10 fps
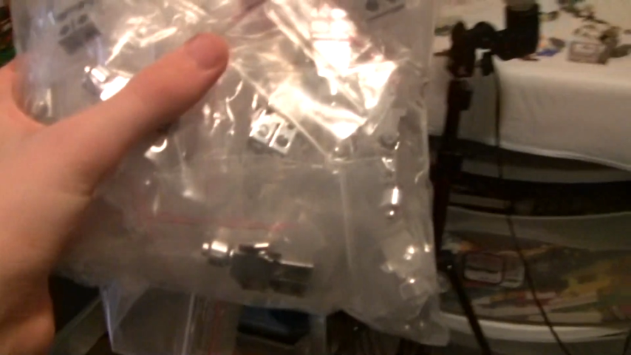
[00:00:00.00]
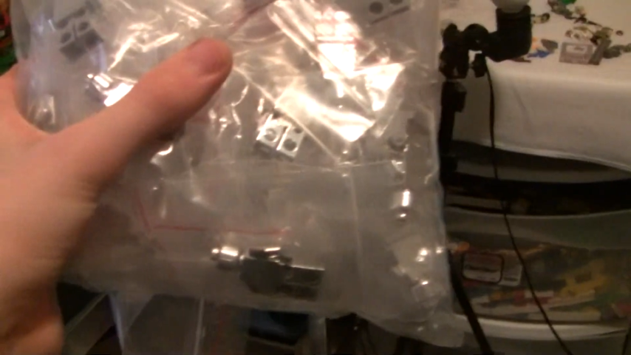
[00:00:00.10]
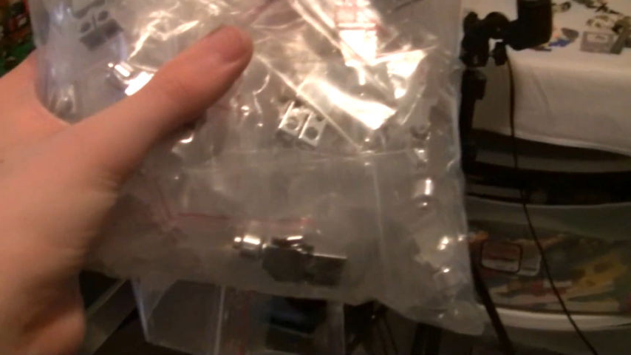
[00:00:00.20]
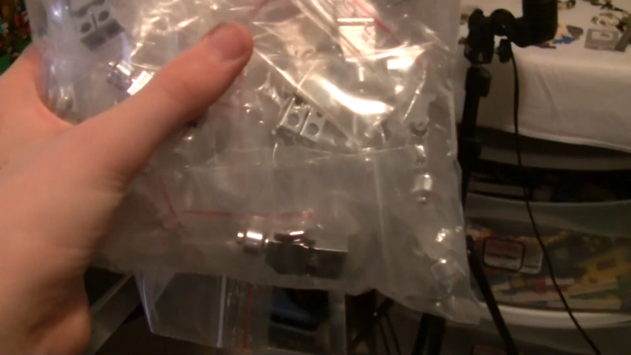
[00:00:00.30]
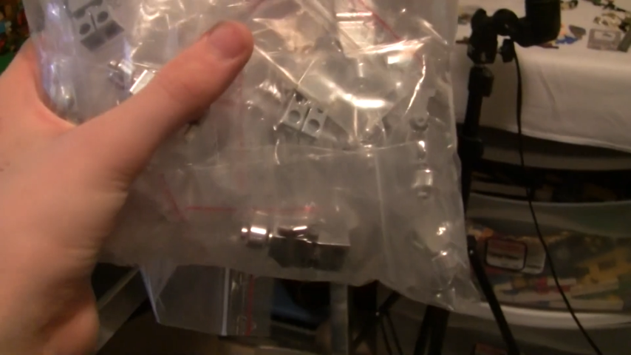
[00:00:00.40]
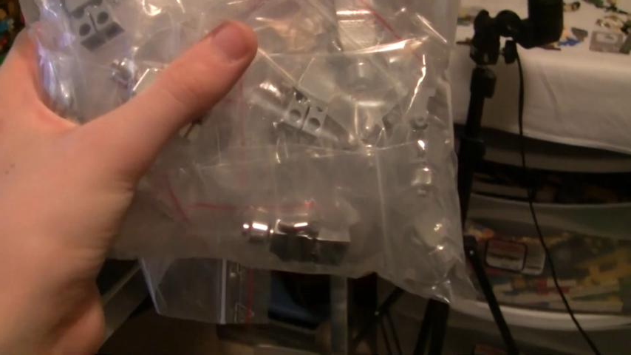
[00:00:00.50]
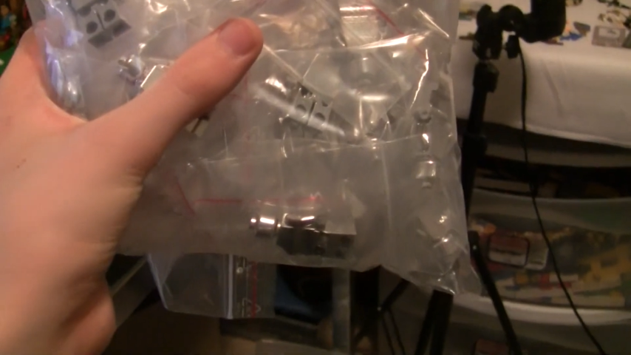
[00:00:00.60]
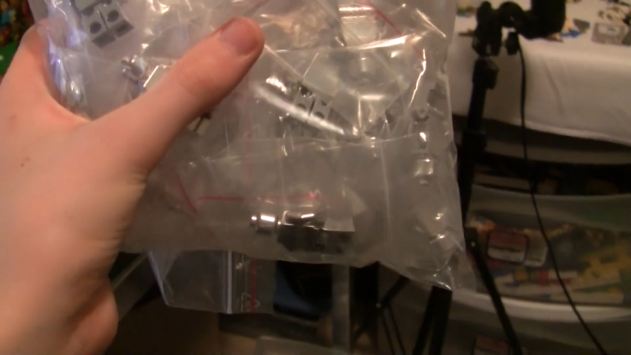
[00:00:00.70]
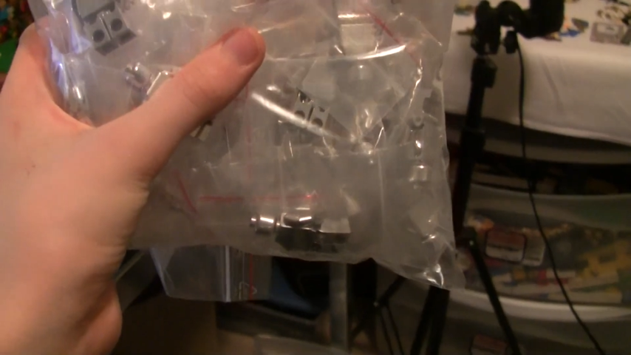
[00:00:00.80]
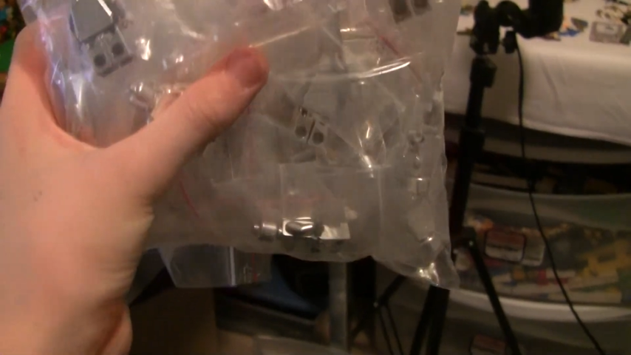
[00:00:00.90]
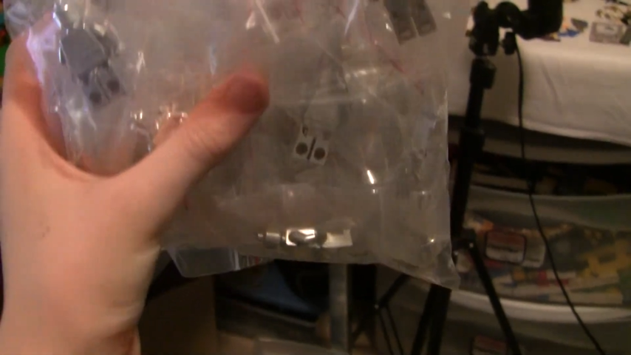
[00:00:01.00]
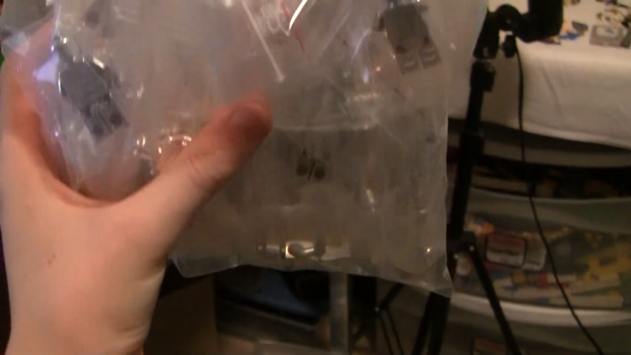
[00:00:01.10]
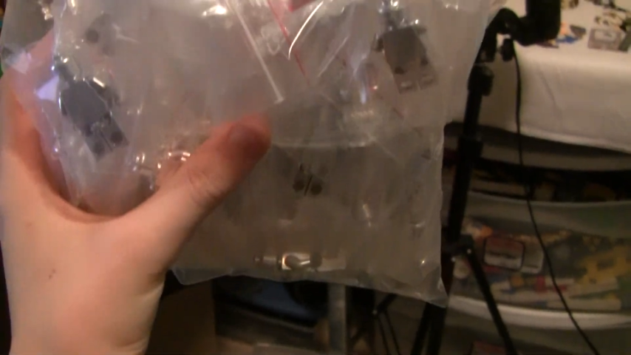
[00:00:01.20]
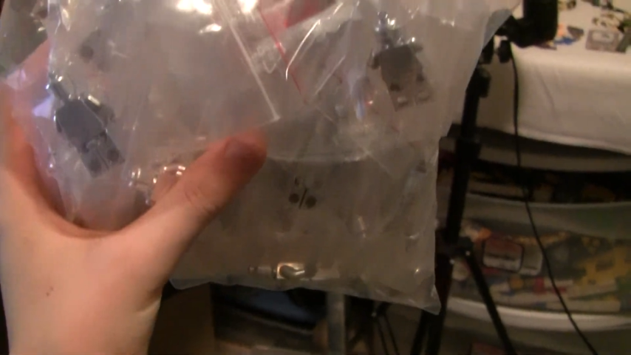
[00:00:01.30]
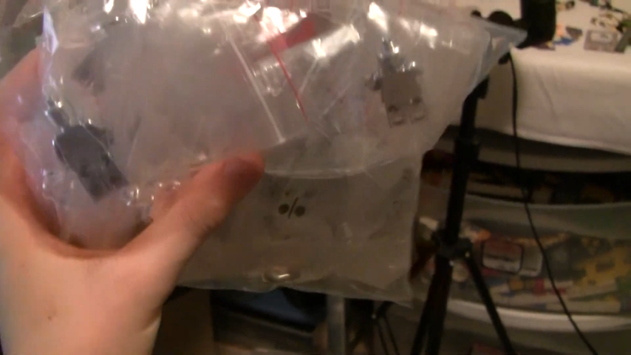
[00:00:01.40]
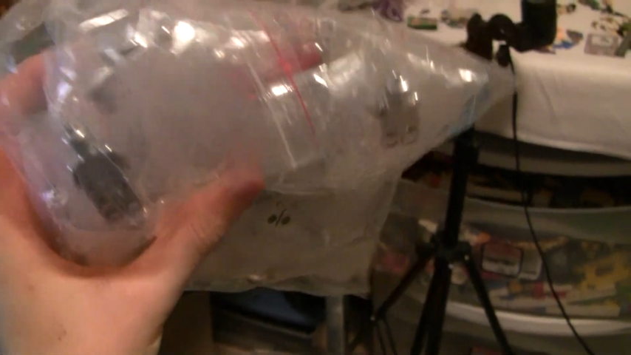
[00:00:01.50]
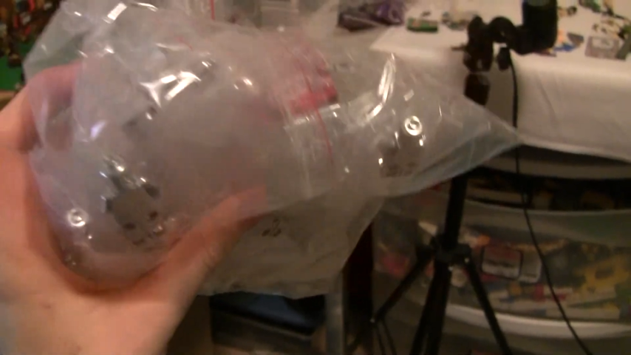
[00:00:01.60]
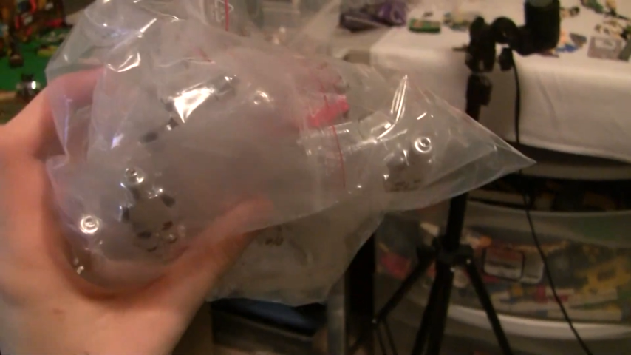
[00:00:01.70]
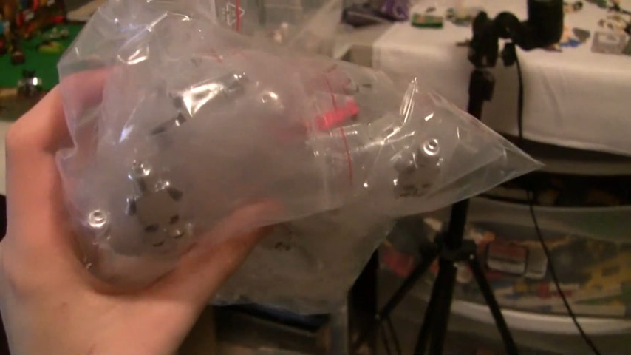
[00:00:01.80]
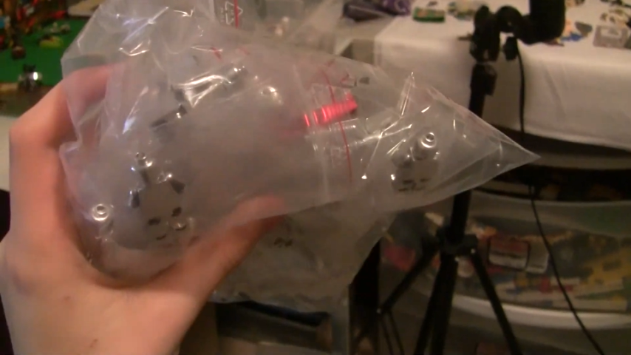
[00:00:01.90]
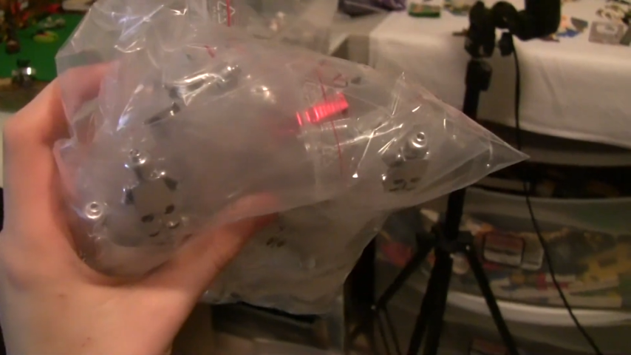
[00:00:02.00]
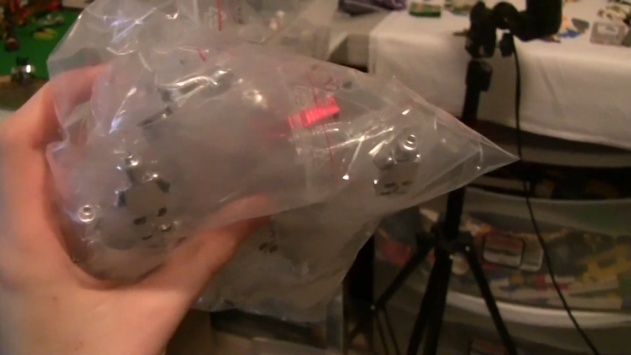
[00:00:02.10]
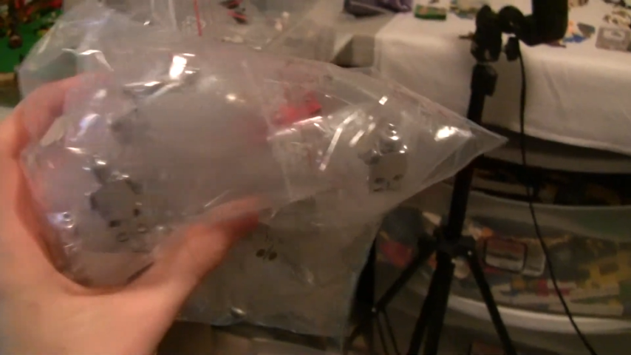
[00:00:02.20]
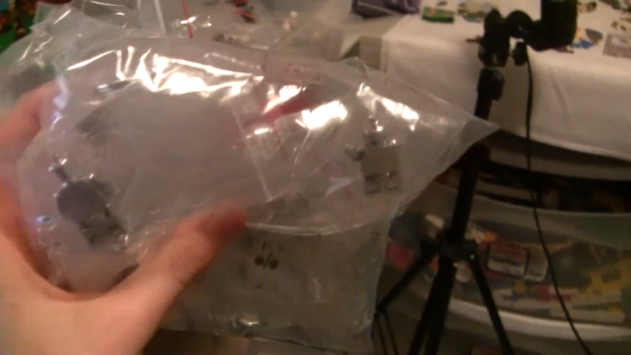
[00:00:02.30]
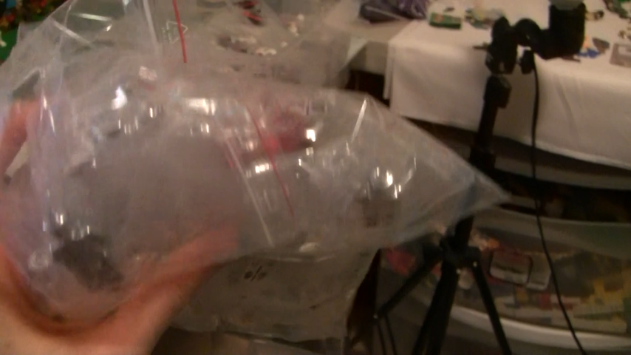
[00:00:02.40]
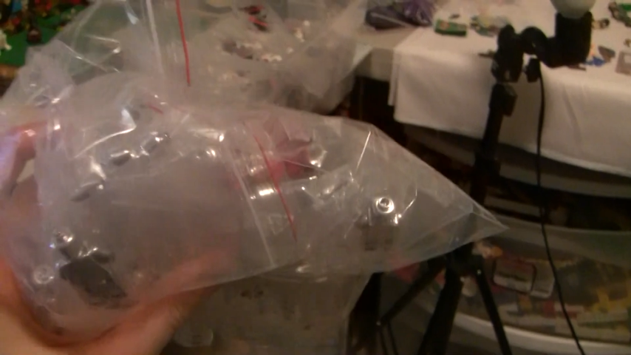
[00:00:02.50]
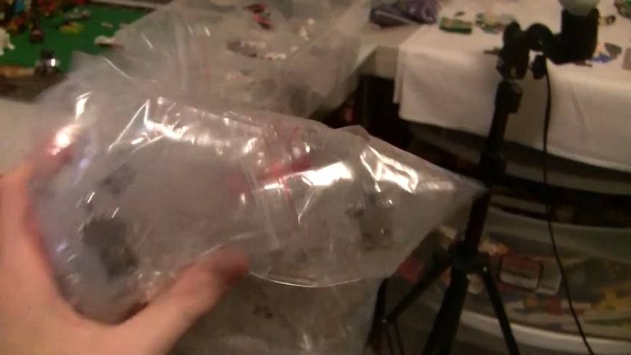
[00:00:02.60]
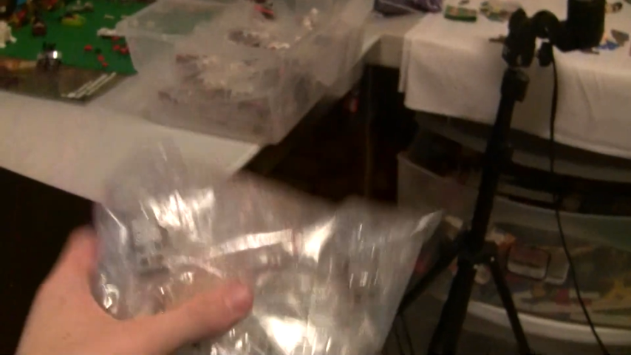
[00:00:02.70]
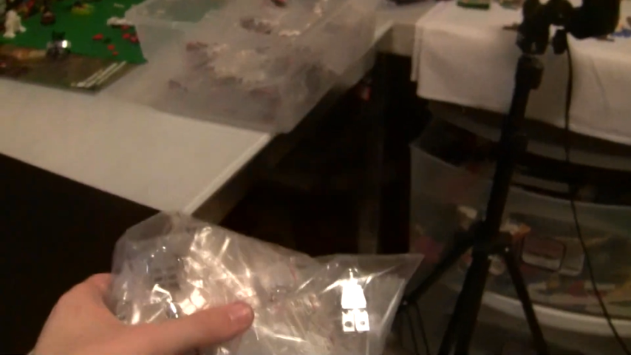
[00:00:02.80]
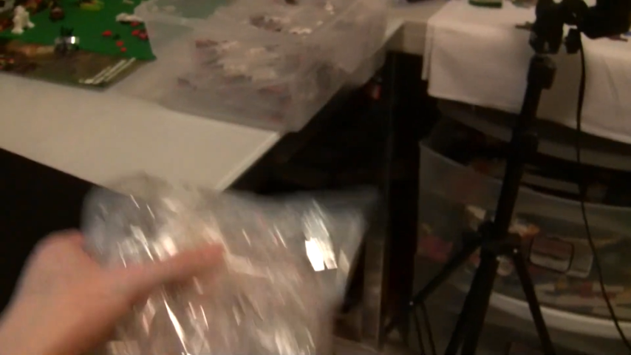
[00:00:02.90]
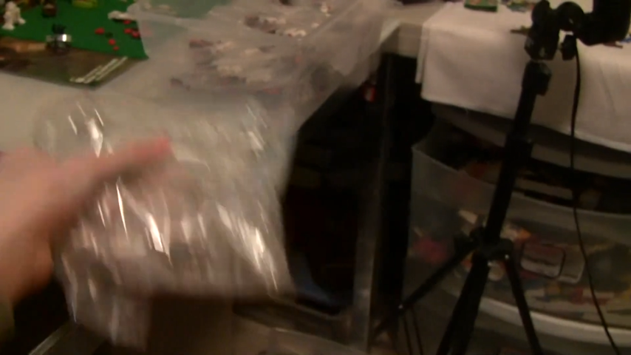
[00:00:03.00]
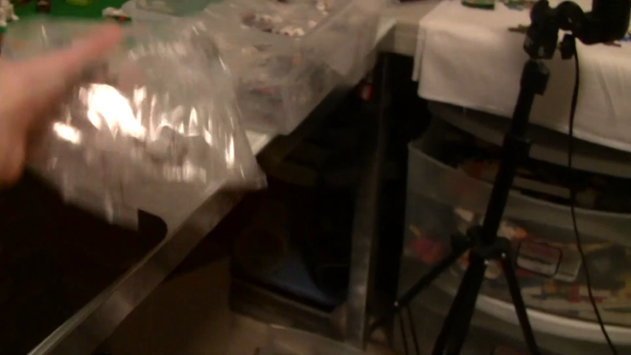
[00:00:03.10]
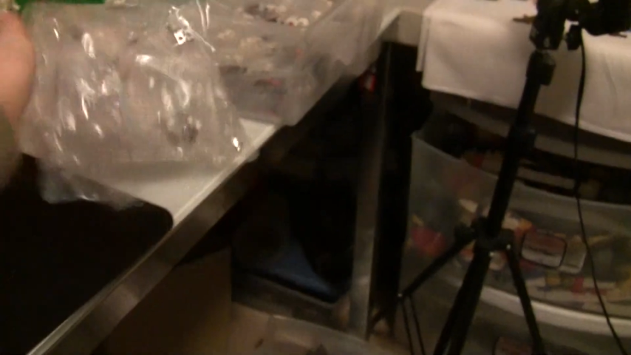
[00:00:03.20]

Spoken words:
Nobody's mouth can be seen.